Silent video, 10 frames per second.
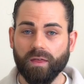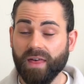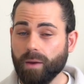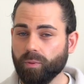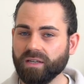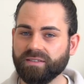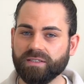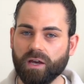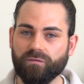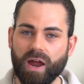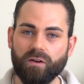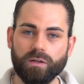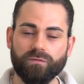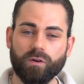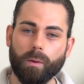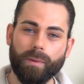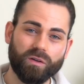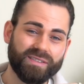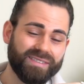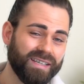Their prices are varying from
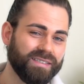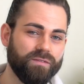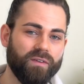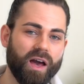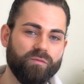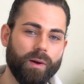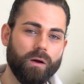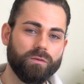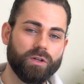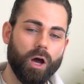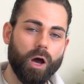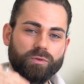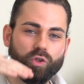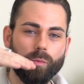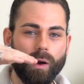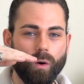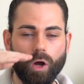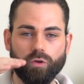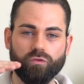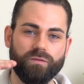about £65 up to about
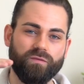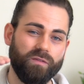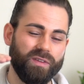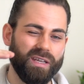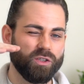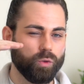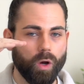£115 to